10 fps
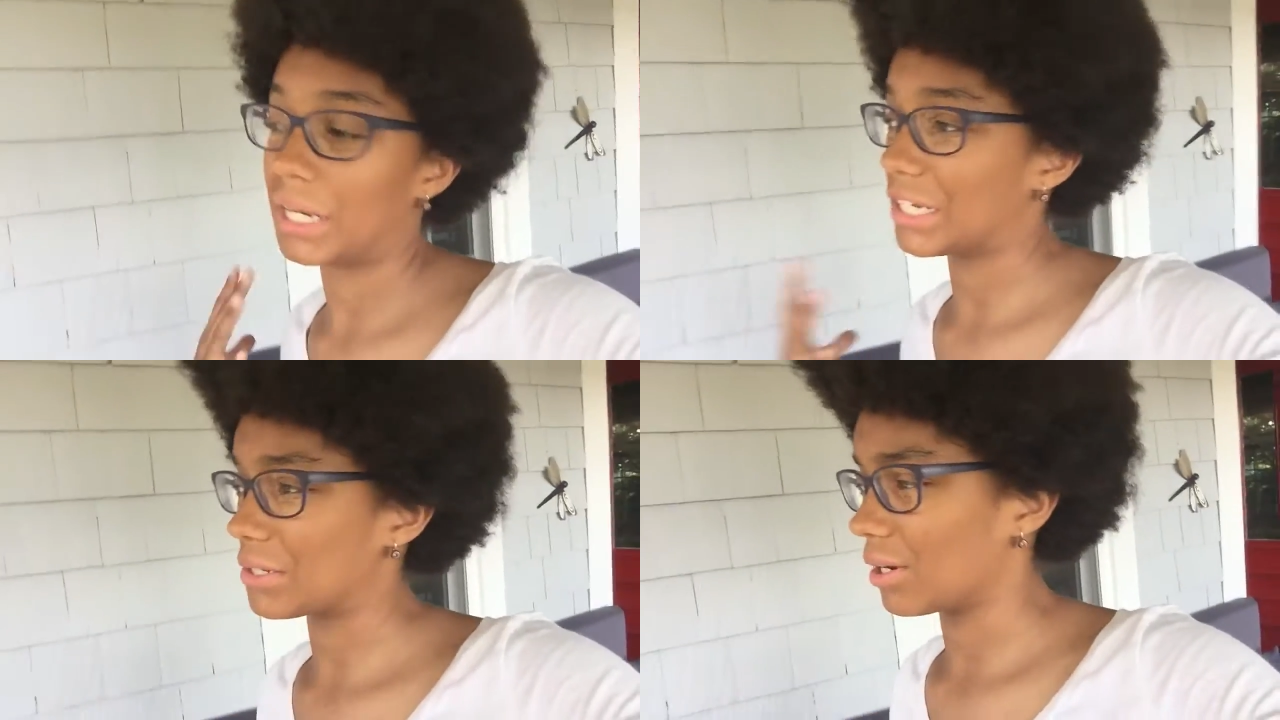
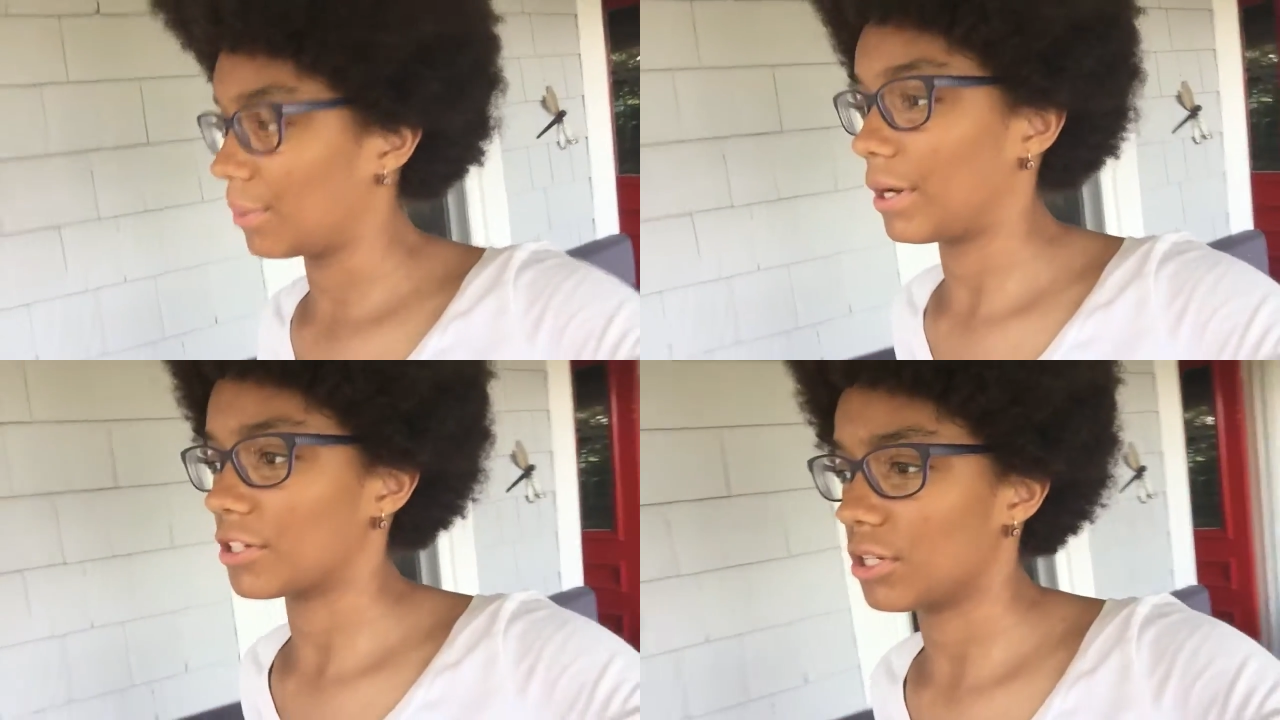My next door
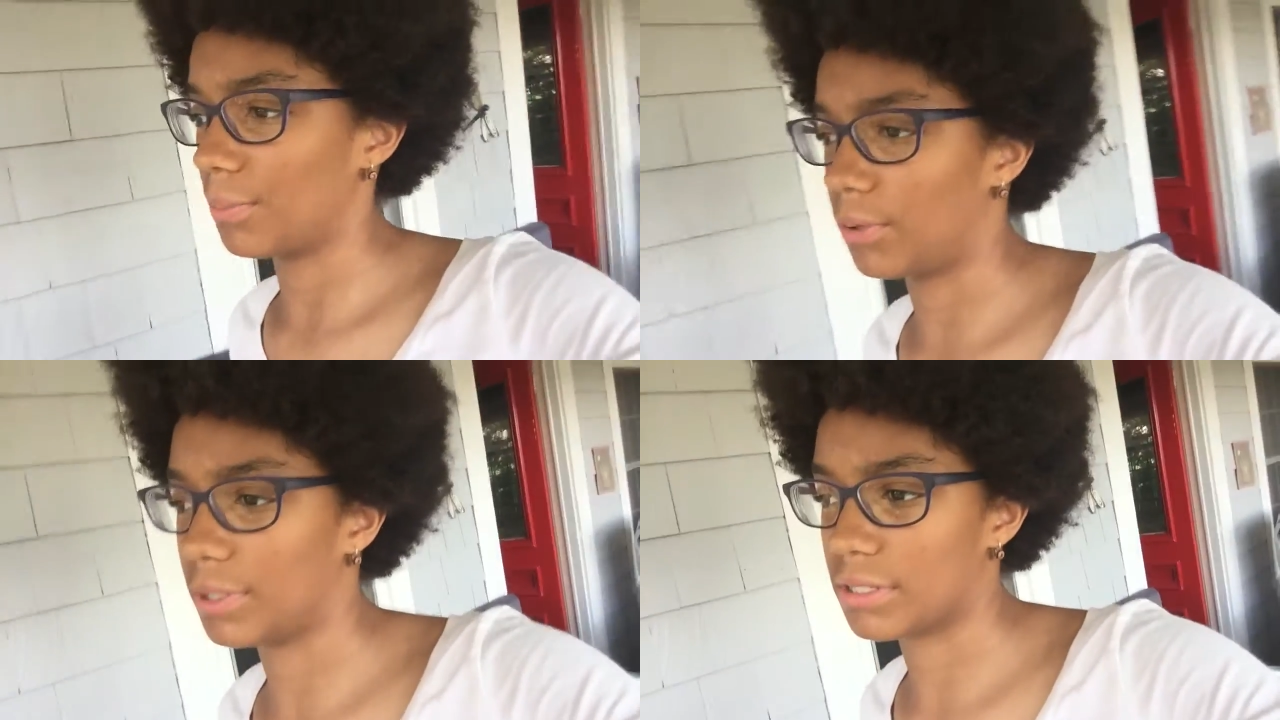neighbor actually
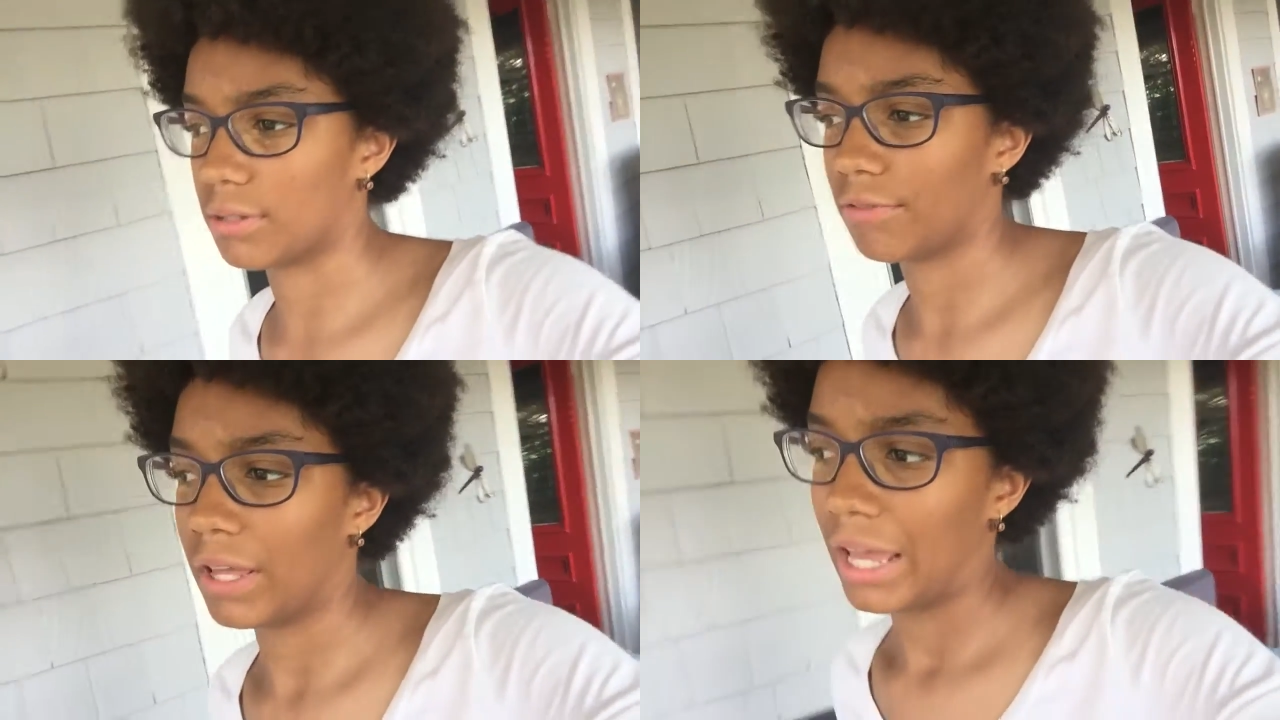built one,
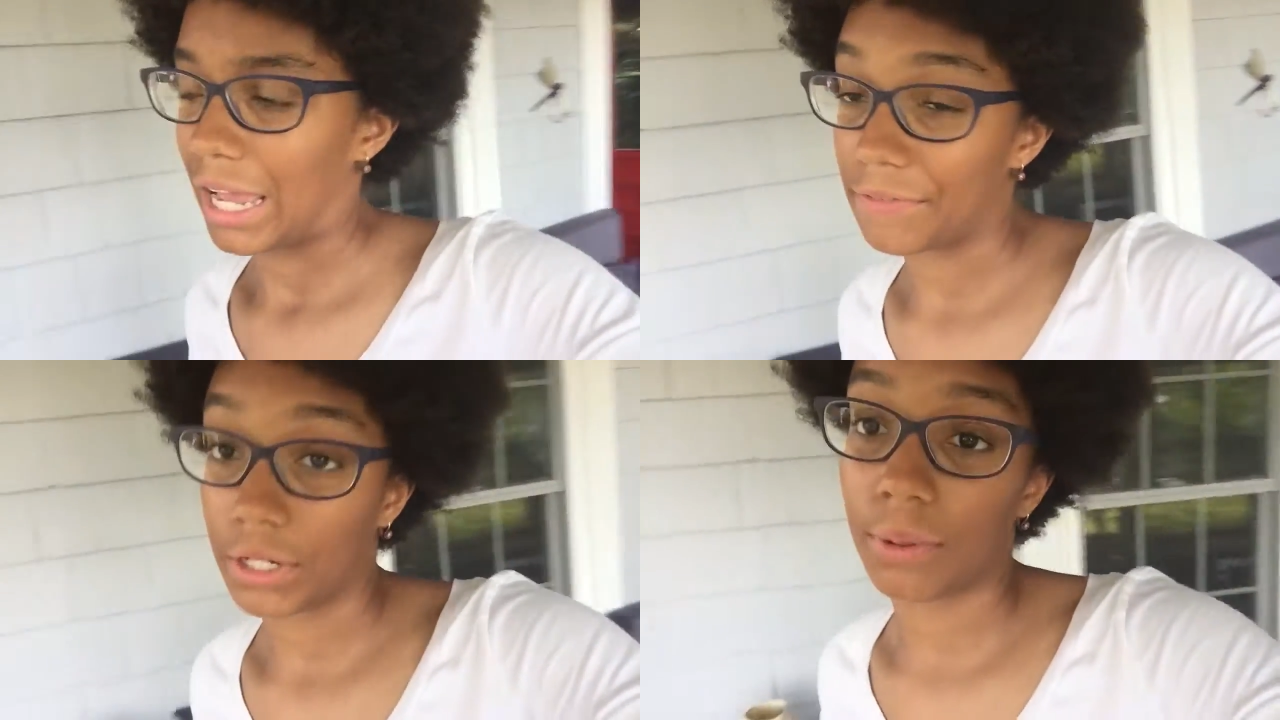so if I have any